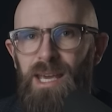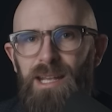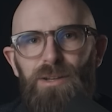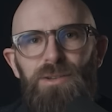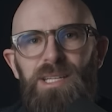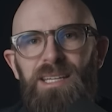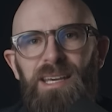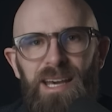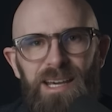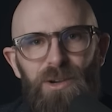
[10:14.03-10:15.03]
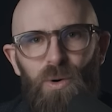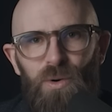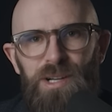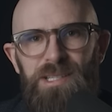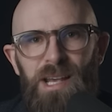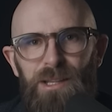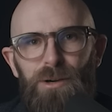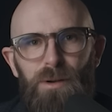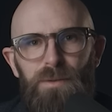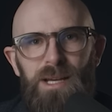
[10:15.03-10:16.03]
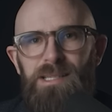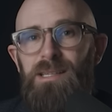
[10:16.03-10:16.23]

including a chorus that refers